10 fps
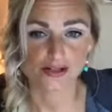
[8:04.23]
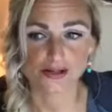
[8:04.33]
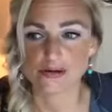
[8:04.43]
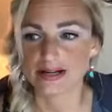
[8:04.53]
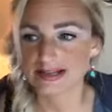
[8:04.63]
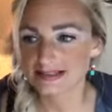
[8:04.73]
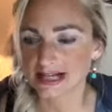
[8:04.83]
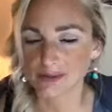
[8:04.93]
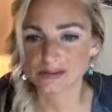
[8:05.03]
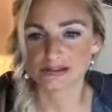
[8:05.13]
You know,
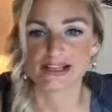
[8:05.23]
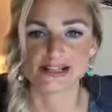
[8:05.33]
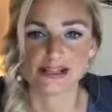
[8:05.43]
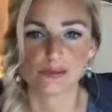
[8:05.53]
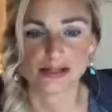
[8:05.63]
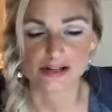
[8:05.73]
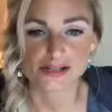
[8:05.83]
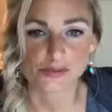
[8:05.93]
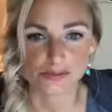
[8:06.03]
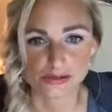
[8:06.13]
anytime we let someone else
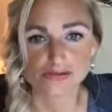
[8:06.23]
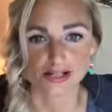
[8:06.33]
abuse